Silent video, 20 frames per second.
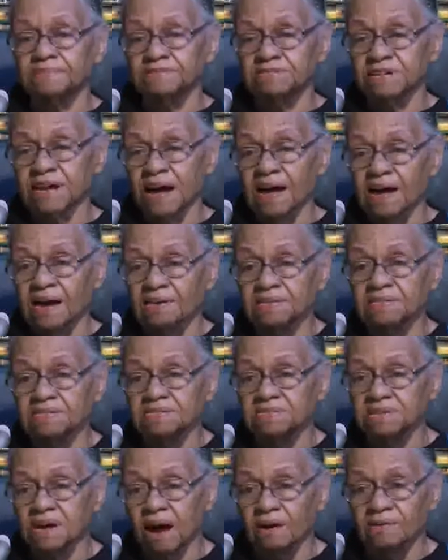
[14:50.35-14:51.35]
John is
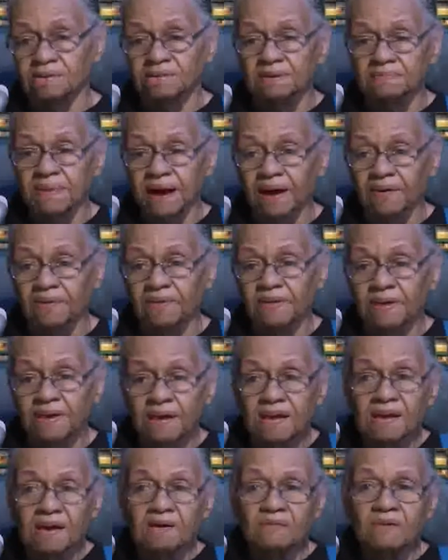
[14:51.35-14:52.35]
talking about
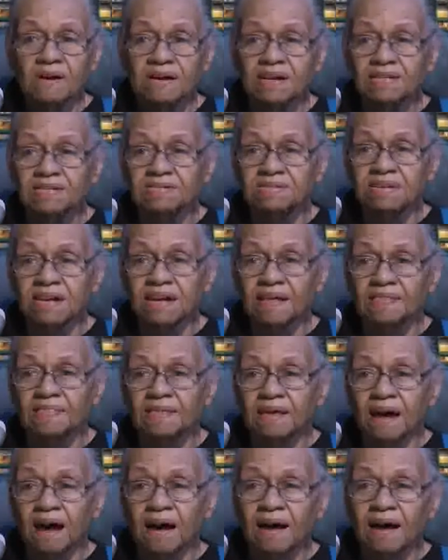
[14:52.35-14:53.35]
when he
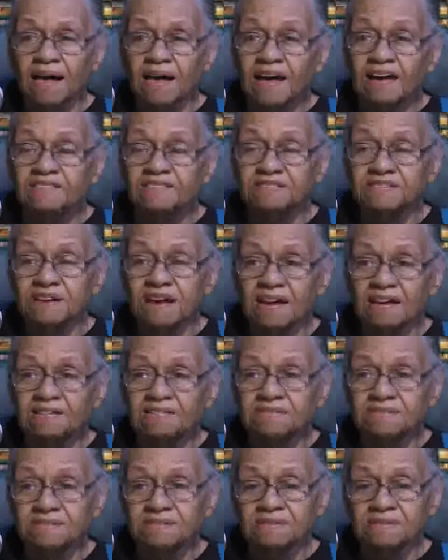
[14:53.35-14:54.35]
said uh,
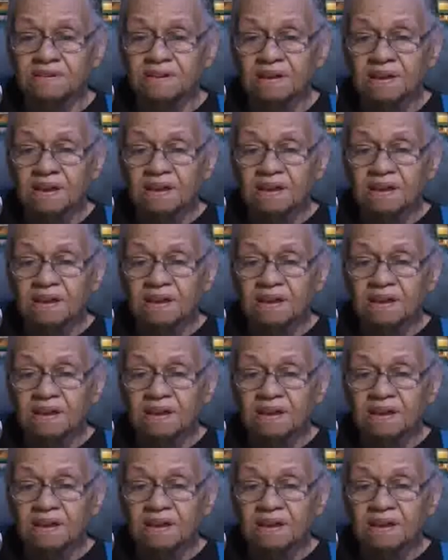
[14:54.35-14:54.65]
education,